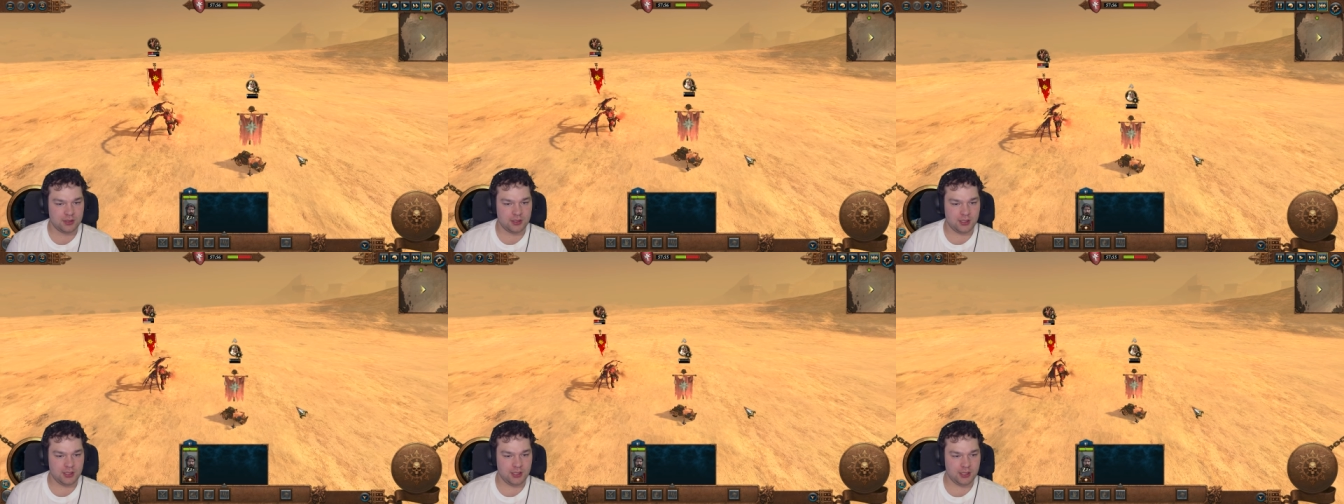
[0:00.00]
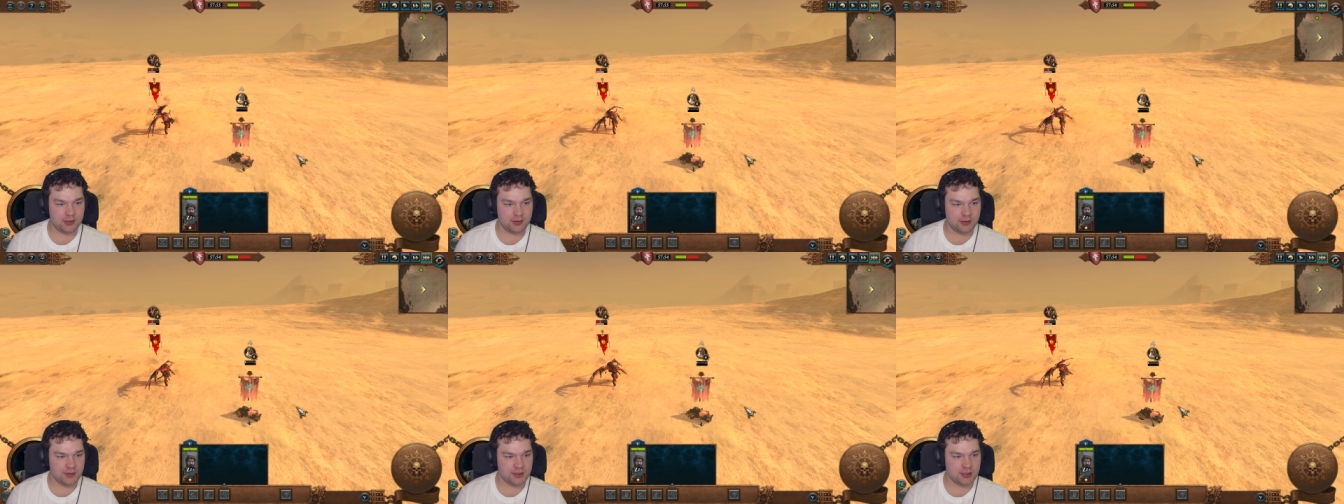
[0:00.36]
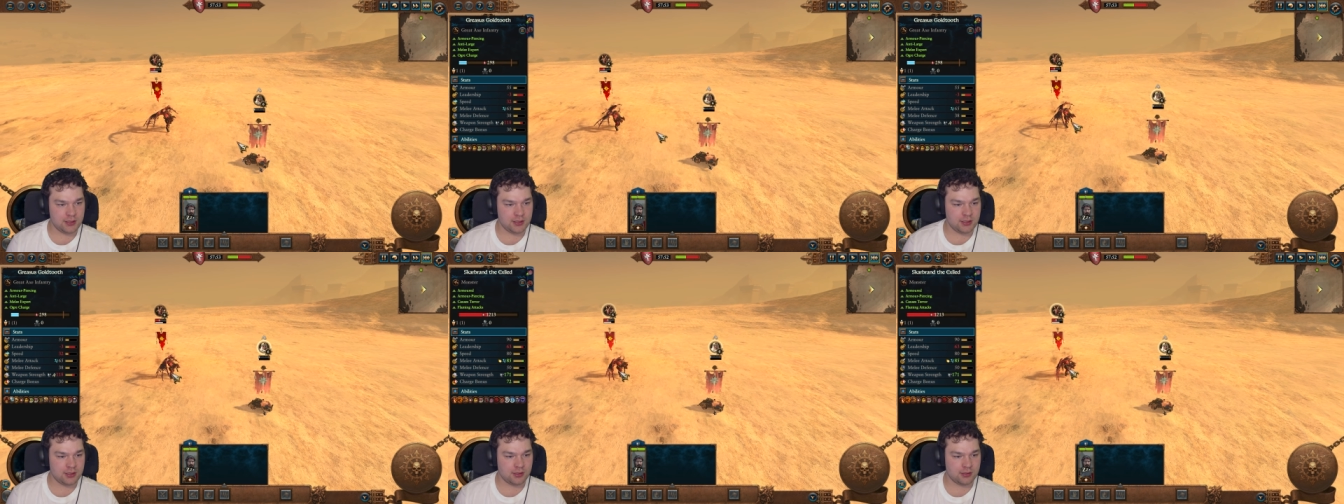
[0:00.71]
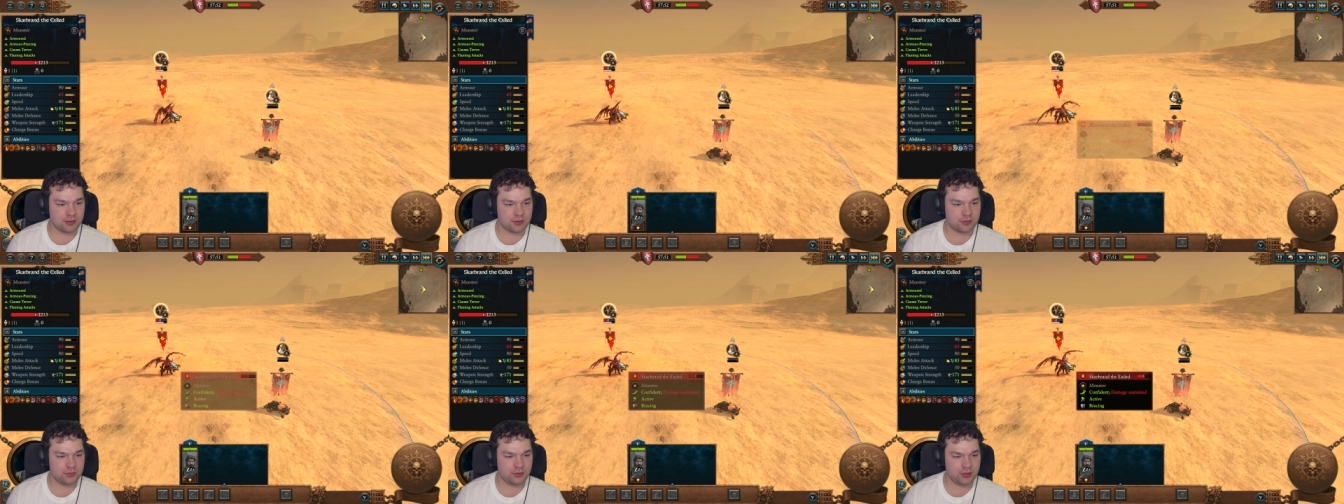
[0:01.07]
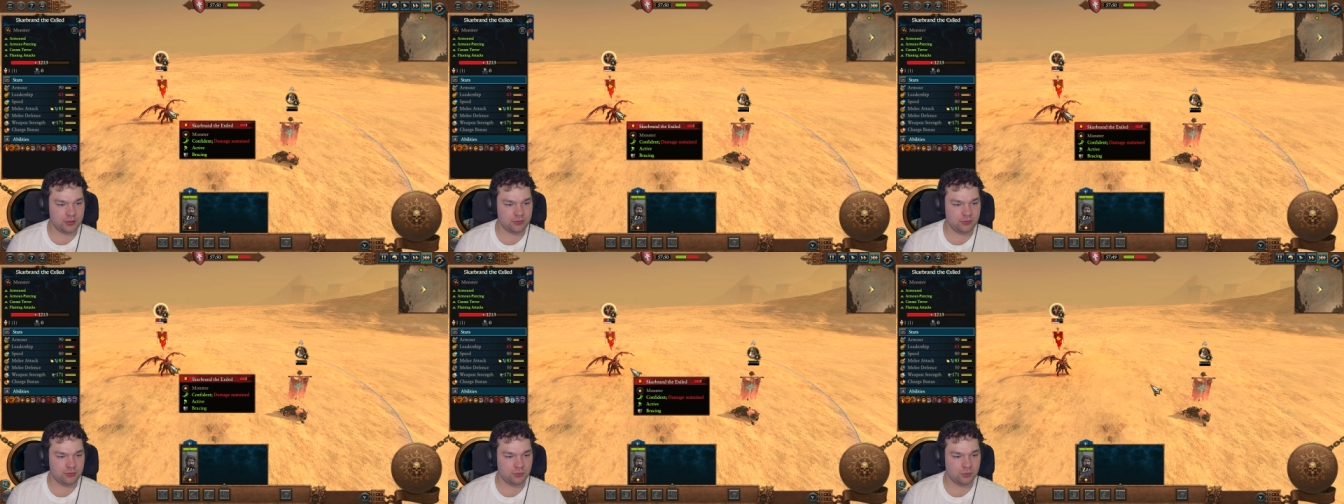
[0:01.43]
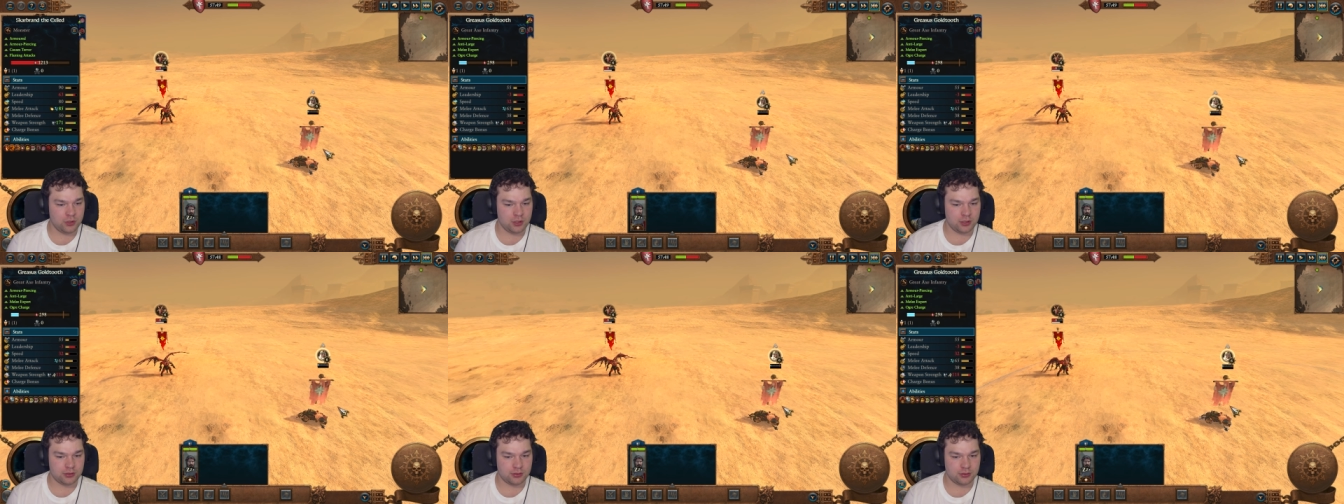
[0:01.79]
And the Khorne
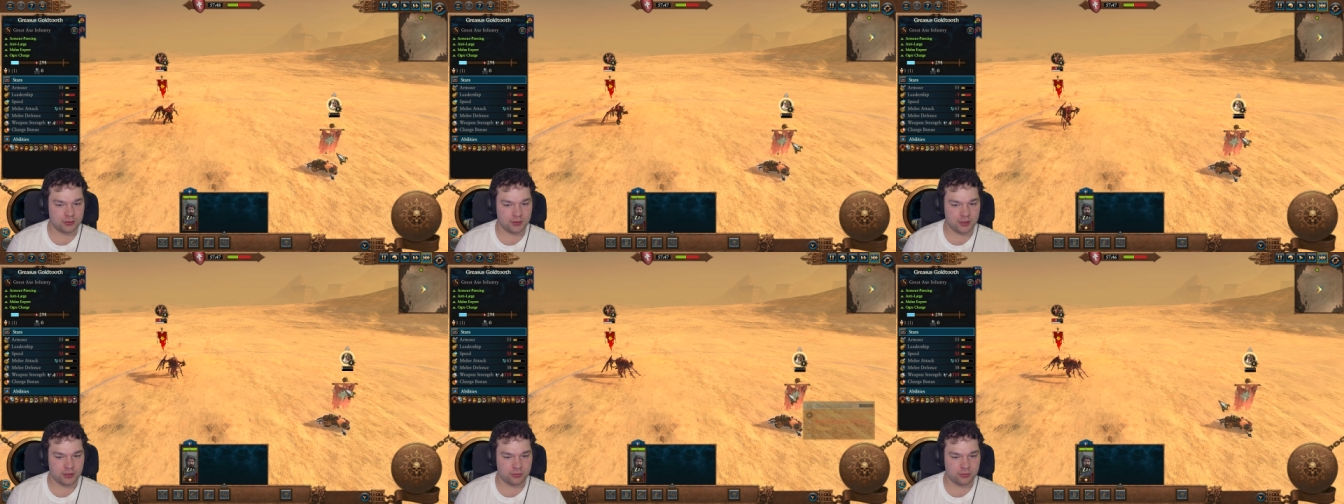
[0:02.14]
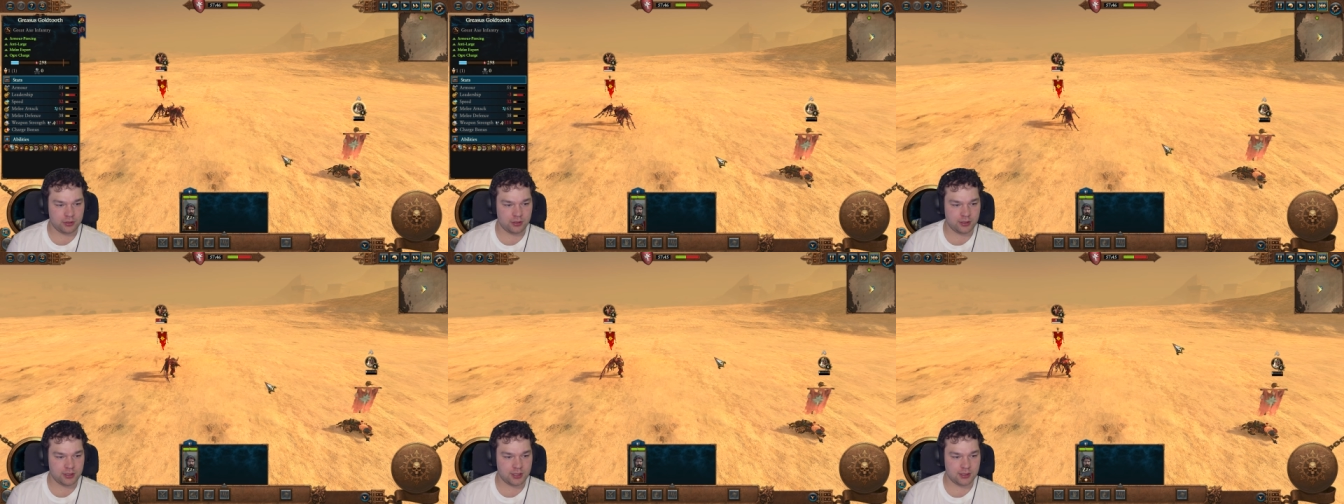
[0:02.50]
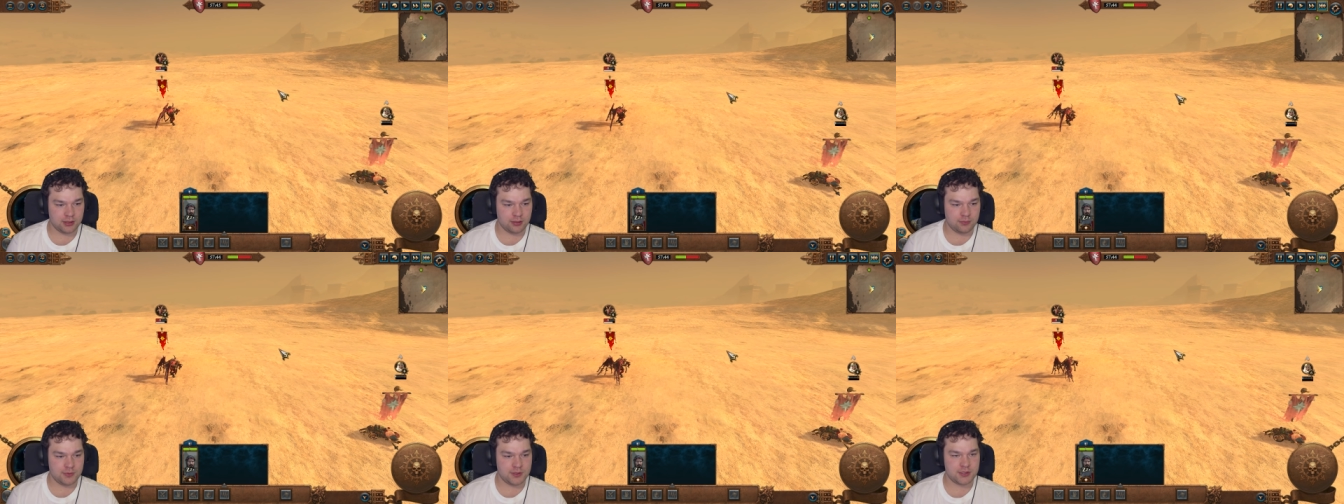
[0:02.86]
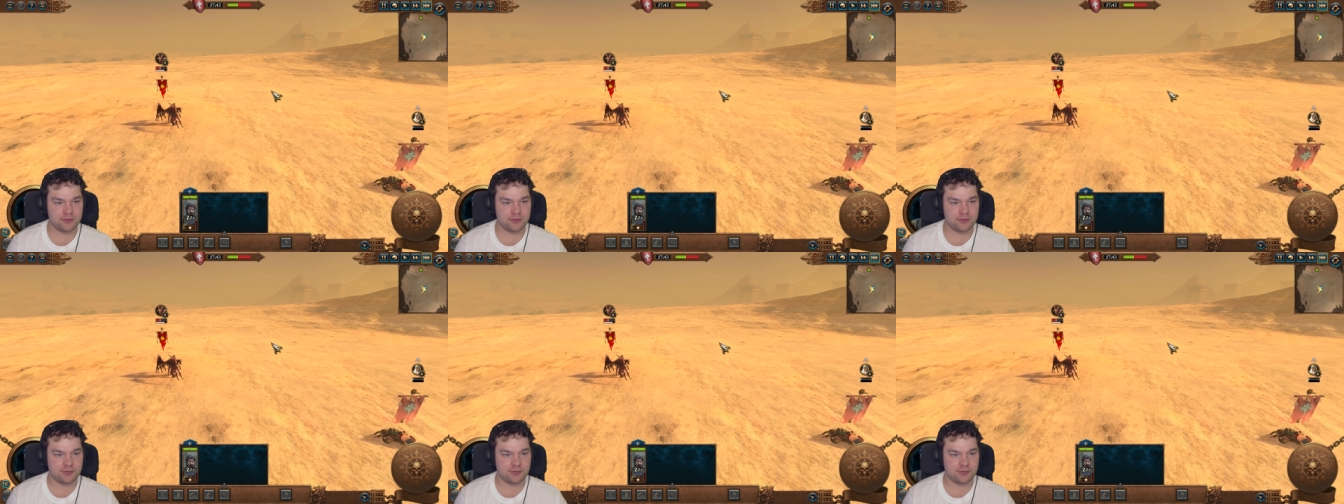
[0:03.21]
won. The Ogre Kingdom is